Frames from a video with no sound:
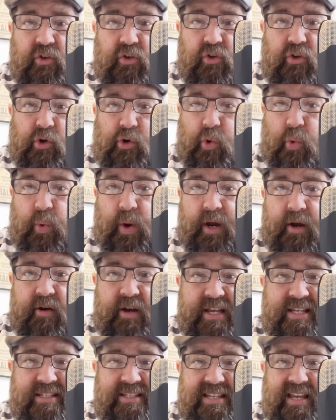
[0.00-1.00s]
your
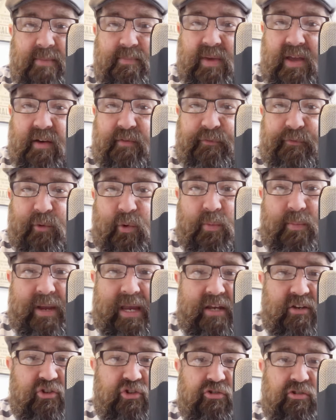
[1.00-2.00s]
query, send me a full
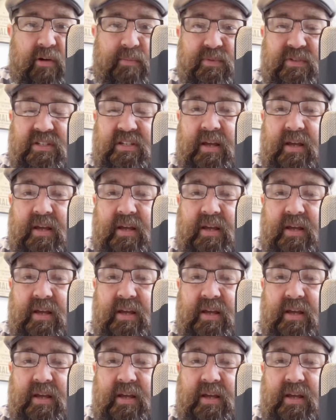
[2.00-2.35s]
manuscript,